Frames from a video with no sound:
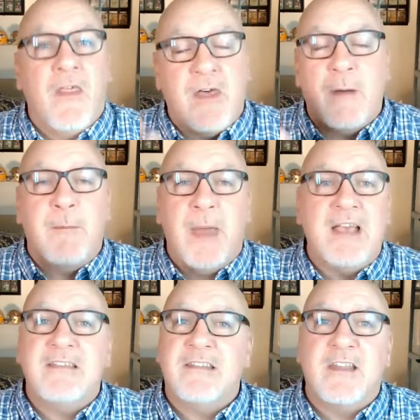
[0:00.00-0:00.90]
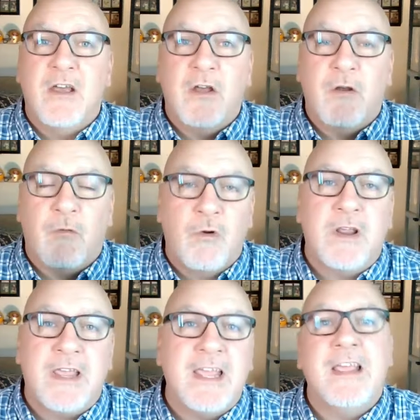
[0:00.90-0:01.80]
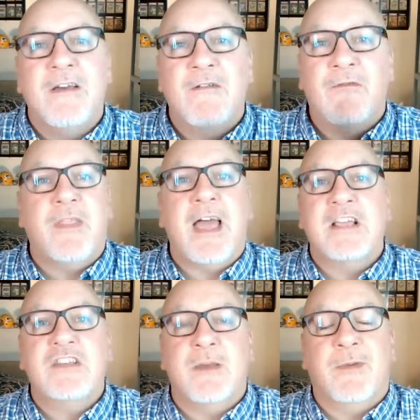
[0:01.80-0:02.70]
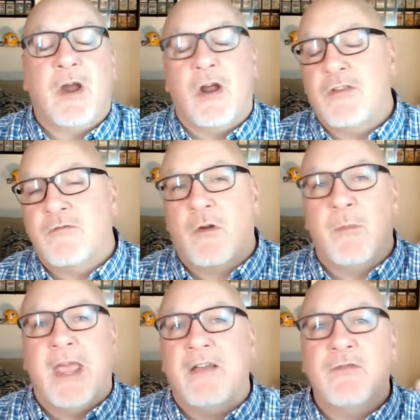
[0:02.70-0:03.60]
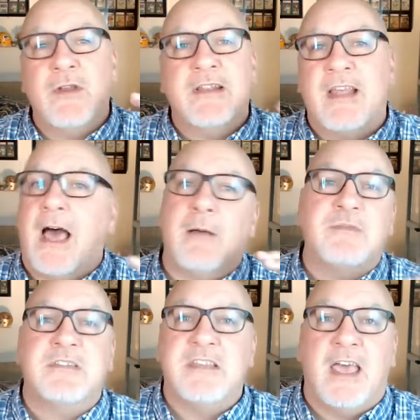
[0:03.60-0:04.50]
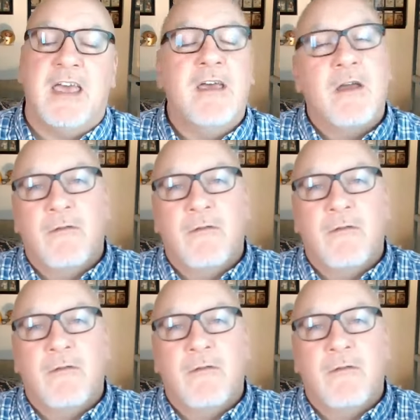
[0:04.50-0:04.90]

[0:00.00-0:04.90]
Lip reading: The best rookie flagship cards from every top set